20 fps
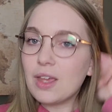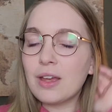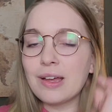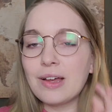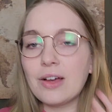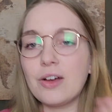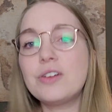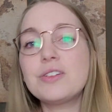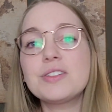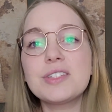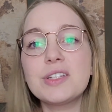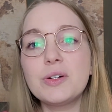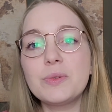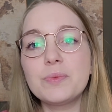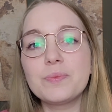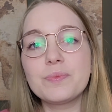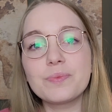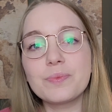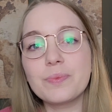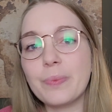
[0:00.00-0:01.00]
Also,
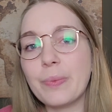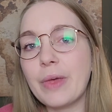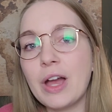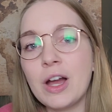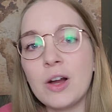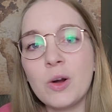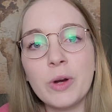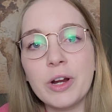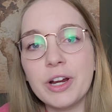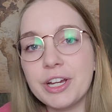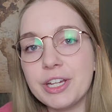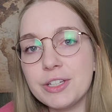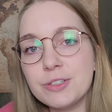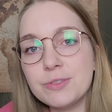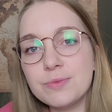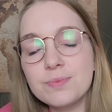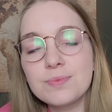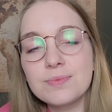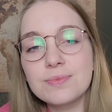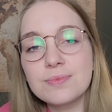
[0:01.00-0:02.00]
how are you?
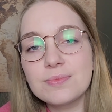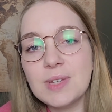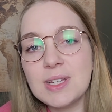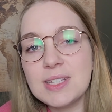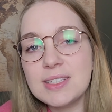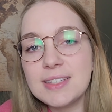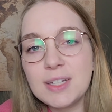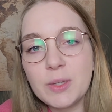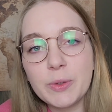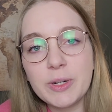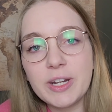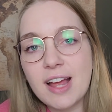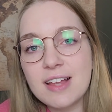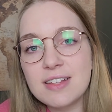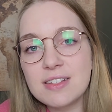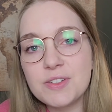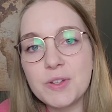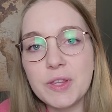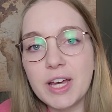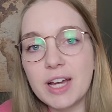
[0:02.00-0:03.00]
Has anyone asked
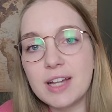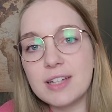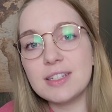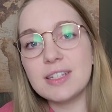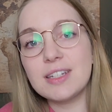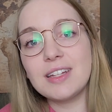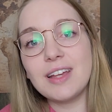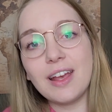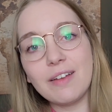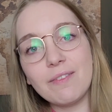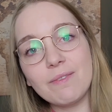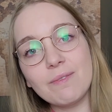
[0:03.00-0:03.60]
you that today?